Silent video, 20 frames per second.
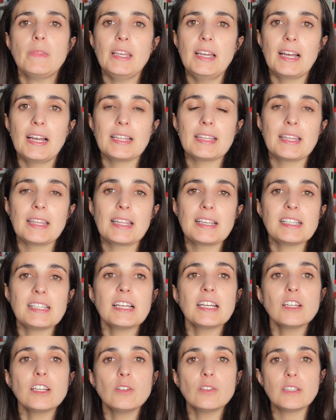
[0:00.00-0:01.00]
and the
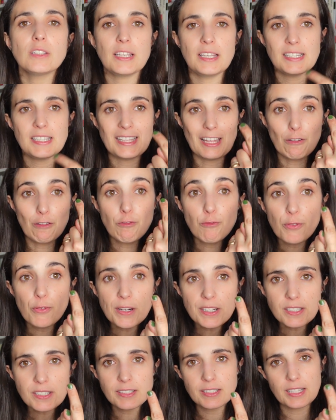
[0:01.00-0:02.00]
zygote is the
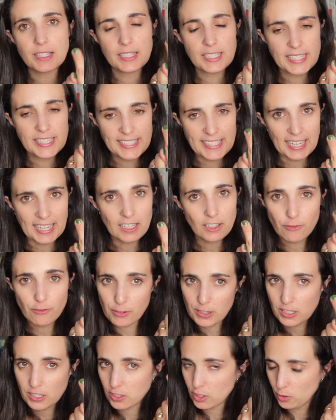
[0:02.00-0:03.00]
first cell,
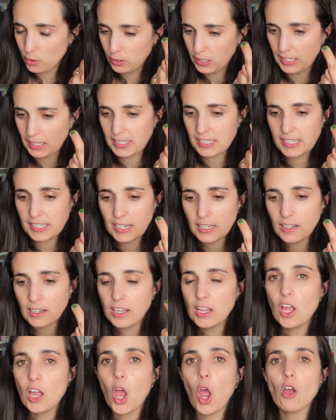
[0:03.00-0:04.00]
first unique cell
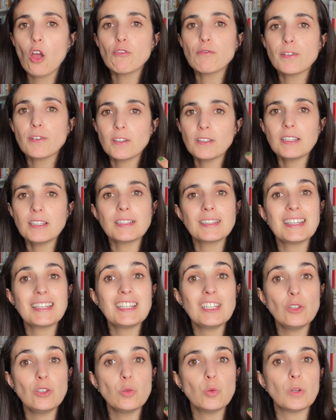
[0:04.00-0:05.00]
from the
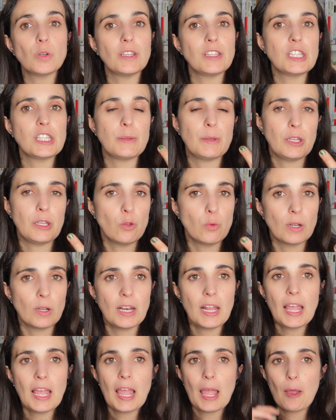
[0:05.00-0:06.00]
new individual,
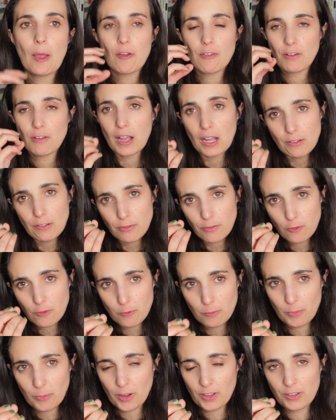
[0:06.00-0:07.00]
half
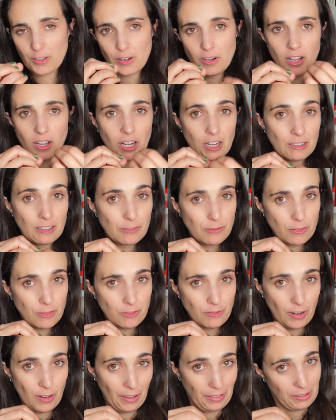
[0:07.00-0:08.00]
mother, half
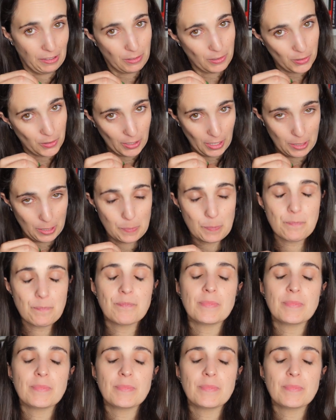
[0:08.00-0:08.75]
father. Okay,